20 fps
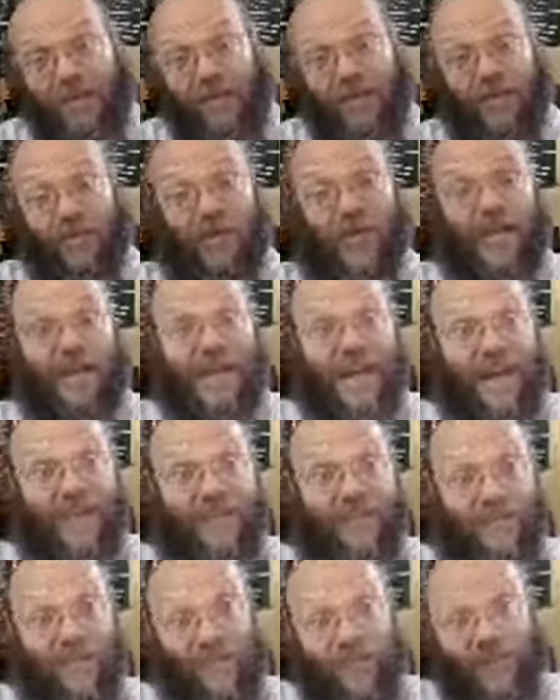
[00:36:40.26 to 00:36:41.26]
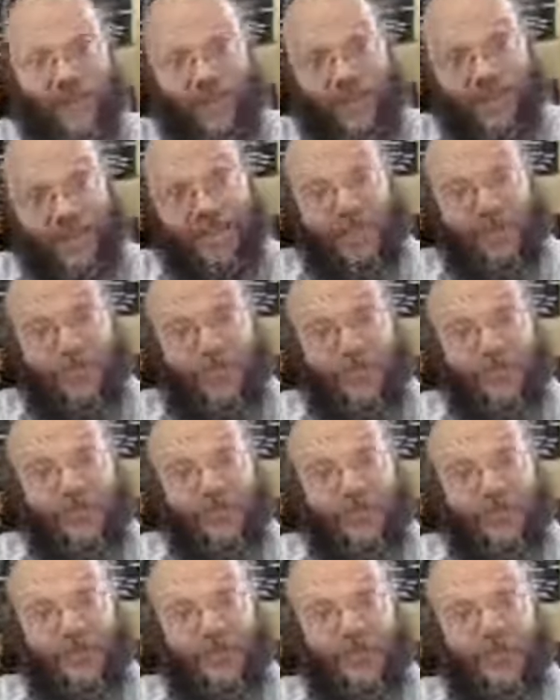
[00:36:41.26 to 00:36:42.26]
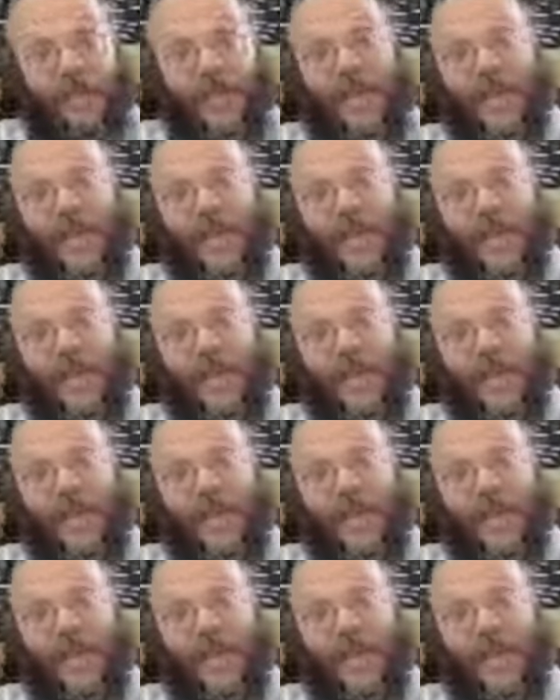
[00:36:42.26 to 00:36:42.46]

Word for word: You can have, you can tell the person,